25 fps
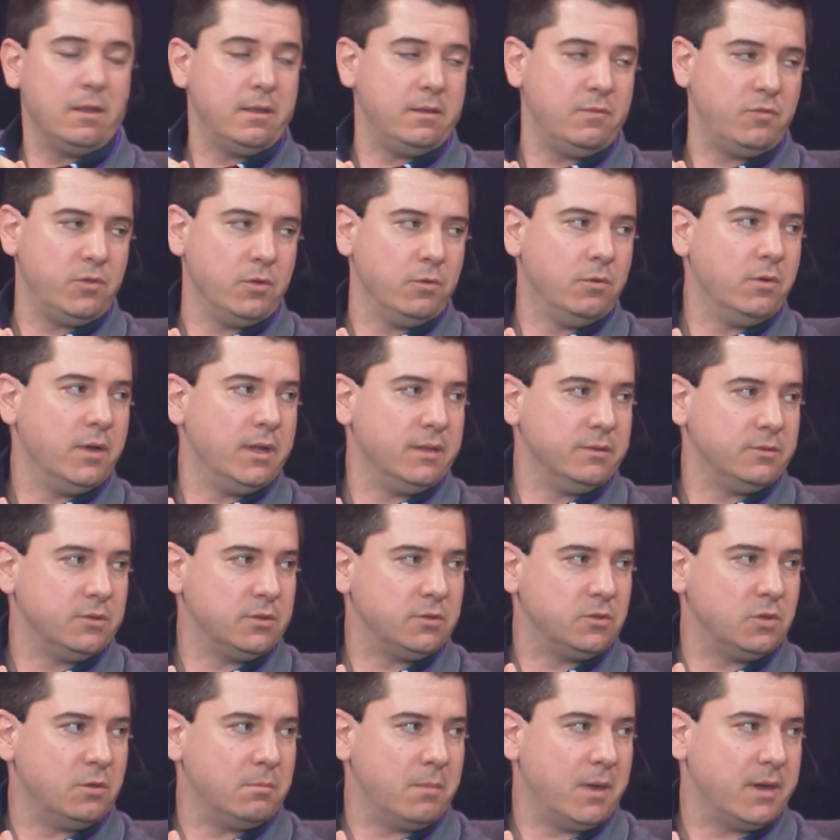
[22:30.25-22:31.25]
if you enter
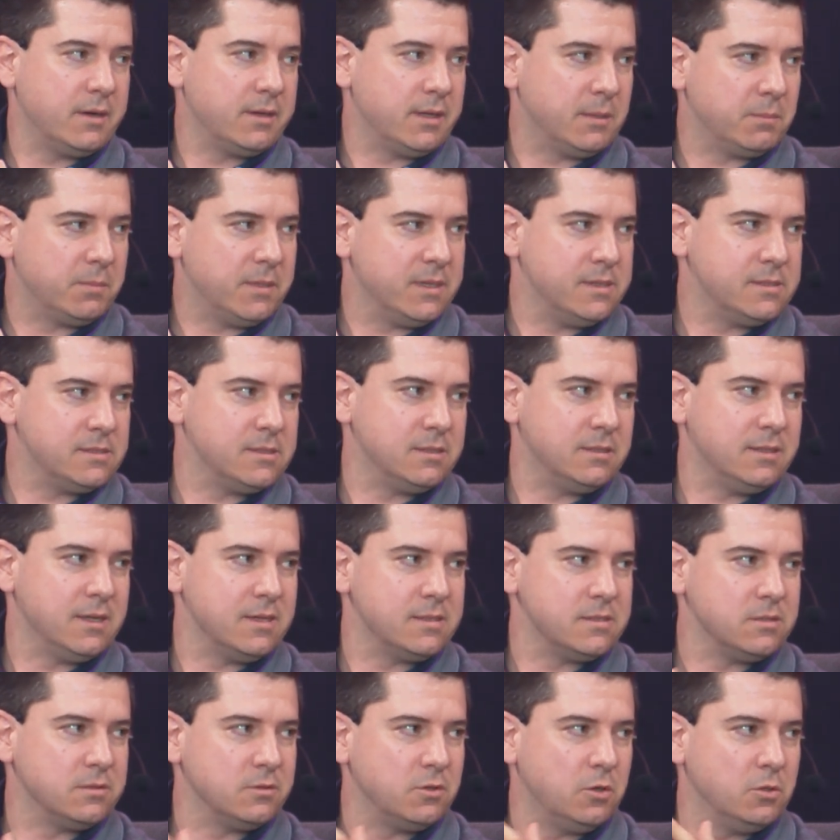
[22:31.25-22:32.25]
to a marketplace, it
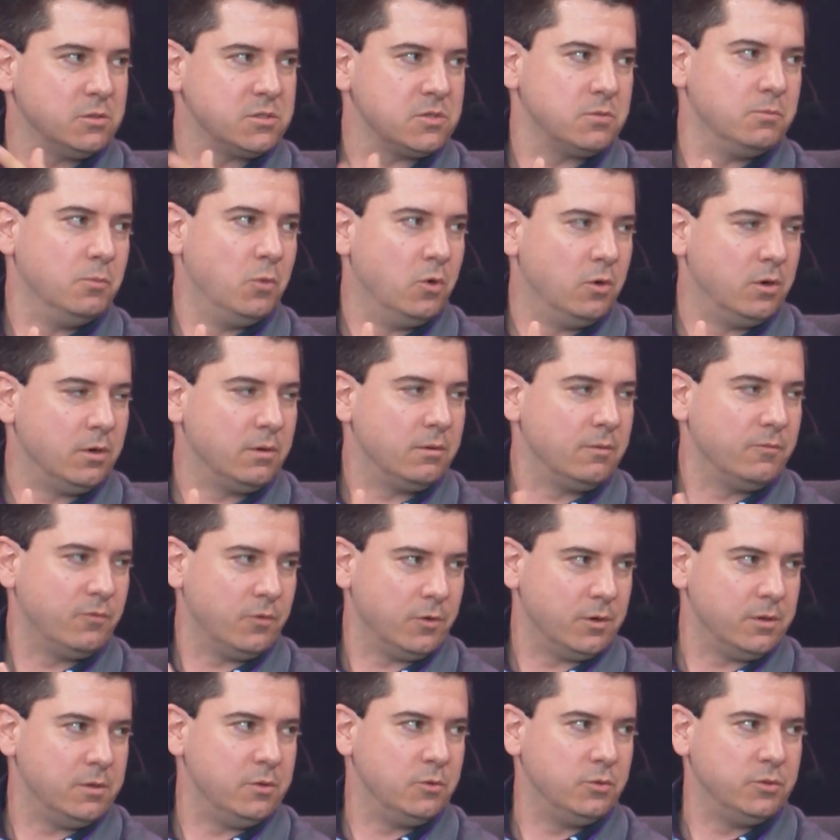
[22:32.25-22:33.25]
doesn't cost more
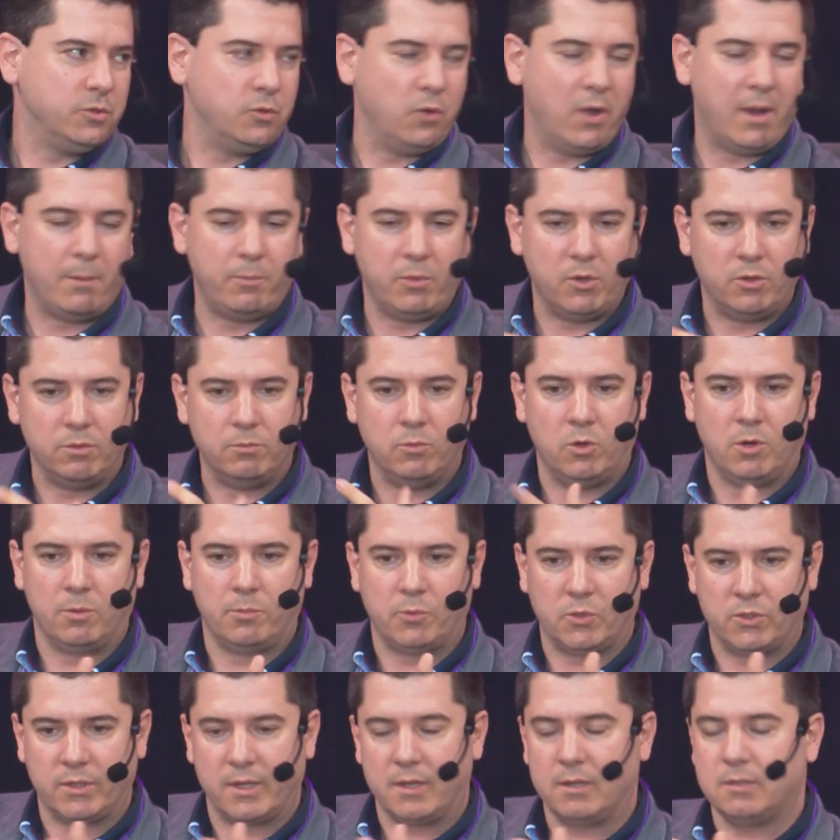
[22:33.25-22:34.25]
for you to upload more
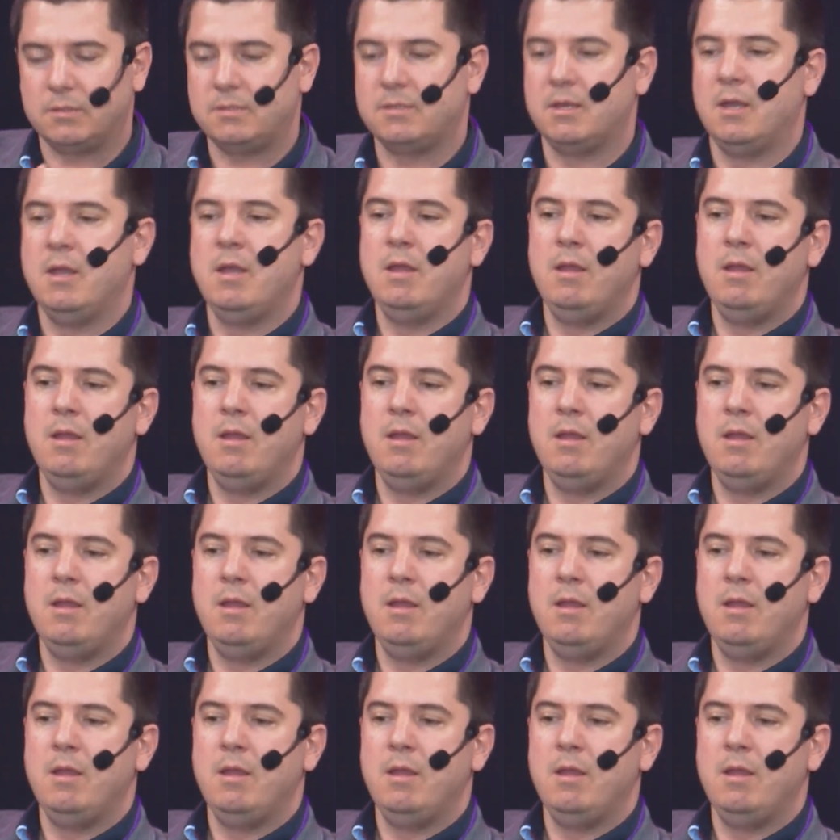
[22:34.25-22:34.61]
products,